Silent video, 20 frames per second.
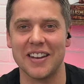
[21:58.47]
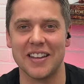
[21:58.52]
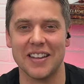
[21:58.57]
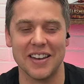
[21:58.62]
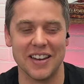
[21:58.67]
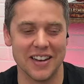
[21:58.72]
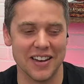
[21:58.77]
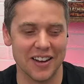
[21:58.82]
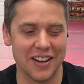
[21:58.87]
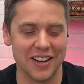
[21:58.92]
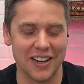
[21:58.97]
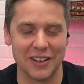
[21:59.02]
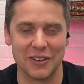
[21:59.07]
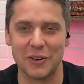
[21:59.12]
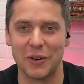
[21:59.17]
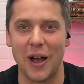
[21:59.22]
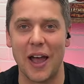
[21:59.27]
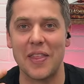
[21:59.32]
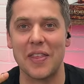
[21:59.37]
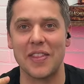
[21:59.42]
it in. Okay,
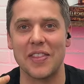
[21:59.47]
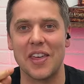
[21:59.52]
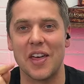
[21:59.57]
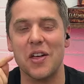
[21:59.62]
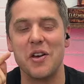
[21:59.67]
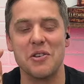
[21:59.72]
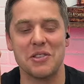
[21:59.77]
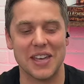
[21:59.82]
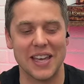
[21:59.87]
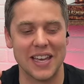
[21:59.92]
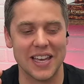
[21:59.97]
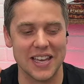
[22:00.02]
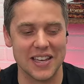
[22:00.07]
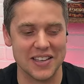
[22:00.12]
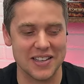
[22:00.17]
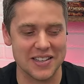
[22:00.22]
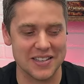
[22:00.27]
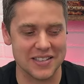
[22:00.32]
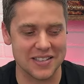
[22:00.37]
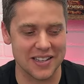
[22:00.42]
cool. And then the other thing
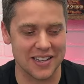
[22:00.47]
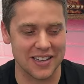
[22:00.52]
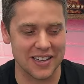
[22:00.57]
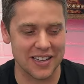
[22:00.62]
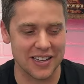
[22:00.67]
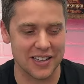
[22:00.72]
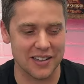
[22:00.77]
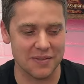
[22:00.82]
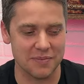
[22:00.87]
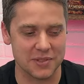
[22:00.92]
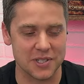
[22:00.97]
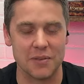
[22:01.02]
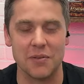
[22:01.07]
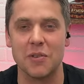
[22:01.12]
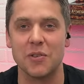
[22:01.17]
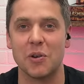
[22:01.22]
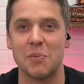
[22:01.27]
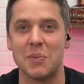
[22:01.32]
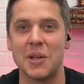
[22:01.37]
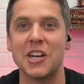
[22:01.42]
is uh, some
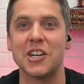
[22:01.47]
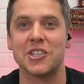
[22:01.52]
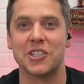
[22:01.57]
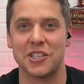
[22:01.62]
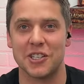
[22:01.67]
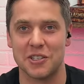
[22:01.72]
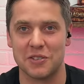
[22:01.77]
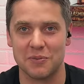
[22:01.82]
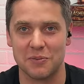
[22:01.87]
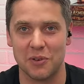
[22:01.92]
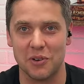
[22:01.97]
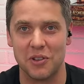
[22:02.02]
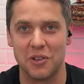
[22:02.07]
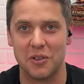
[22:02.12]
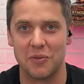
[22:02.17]
of our miniatures for the,